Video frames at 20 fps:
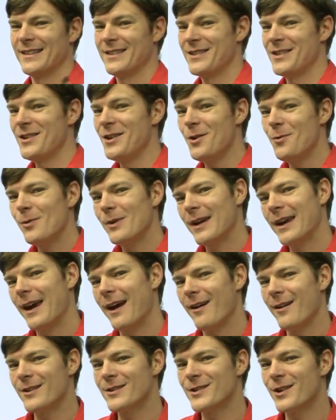Do you know what
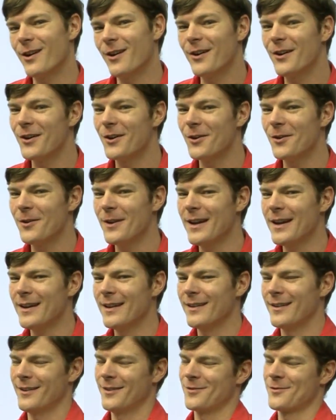carrots are in Korean?